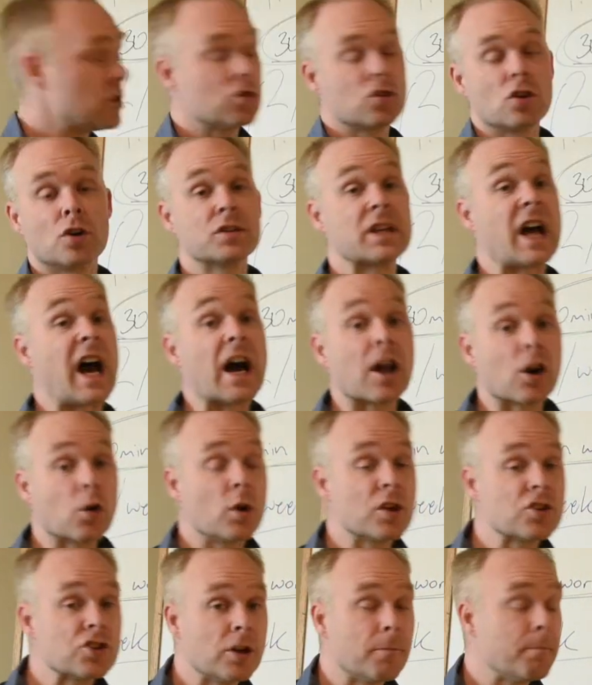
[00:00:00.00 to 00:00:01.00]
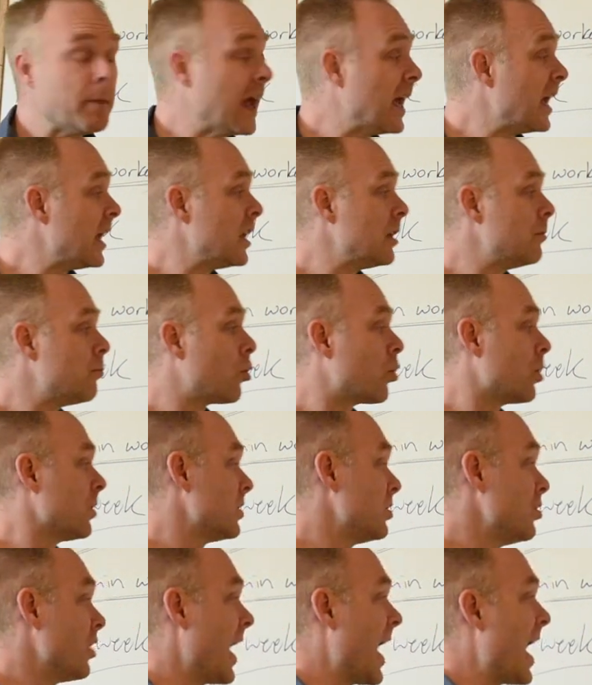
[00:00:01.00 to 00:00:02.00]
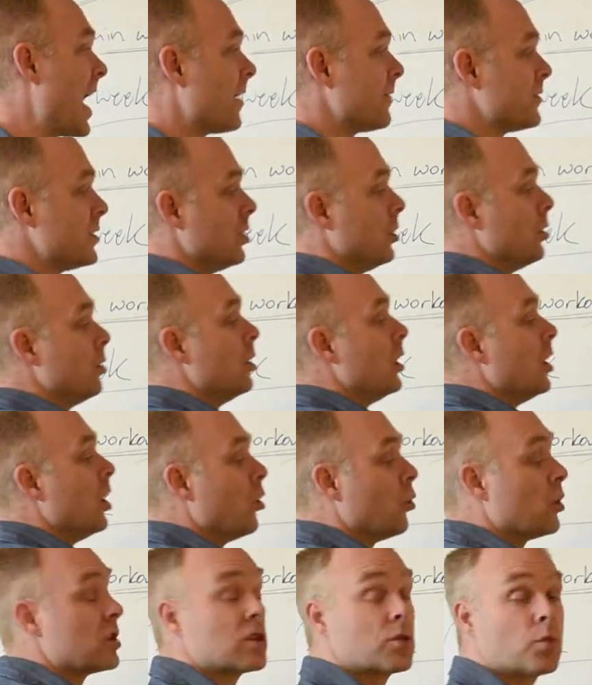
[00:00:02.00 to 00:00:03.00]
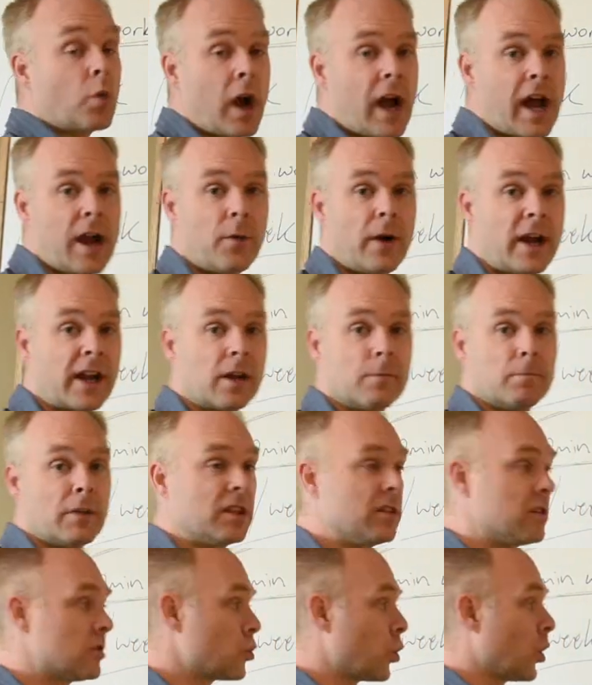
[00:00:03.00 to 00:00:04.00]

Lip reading: Mrs. Jones, I don't want you to pay any more than you have to, which is why I recommend the